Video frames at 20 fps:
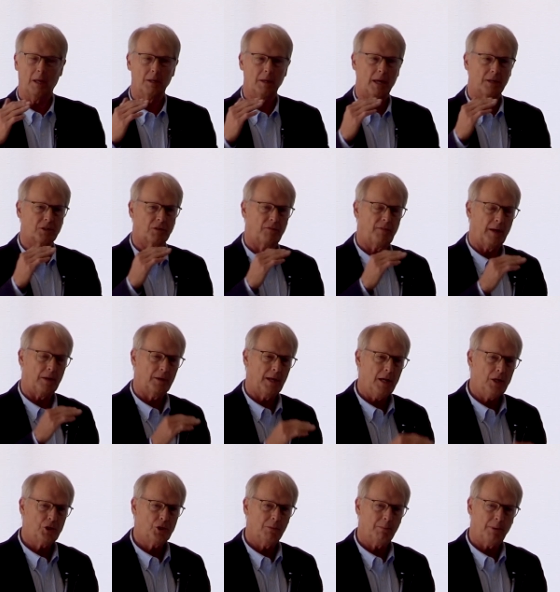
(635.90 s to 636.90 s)
as a
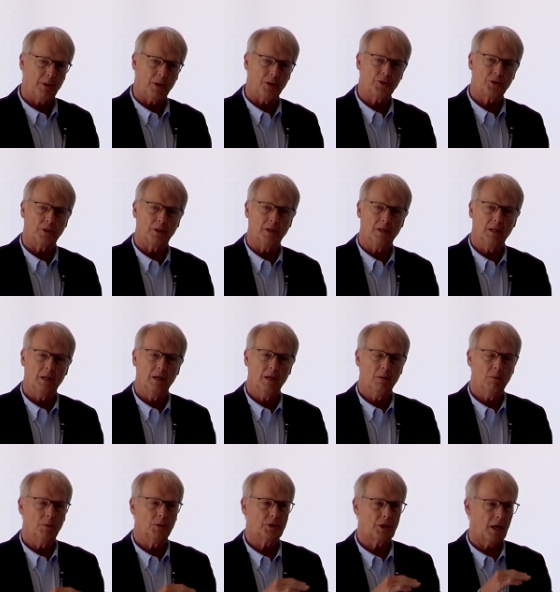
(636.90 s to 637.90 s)
foundation person
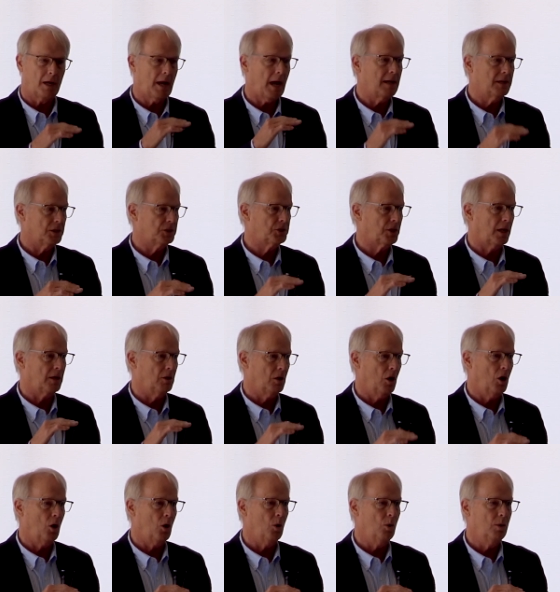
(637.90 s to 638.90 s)
was I had to say
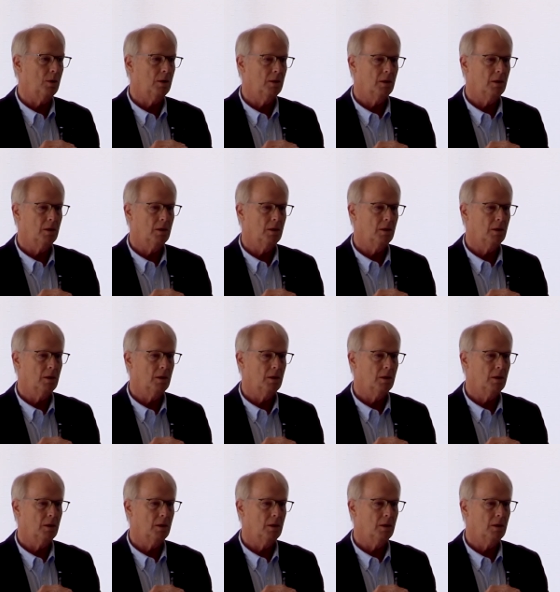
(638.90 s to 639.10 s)
no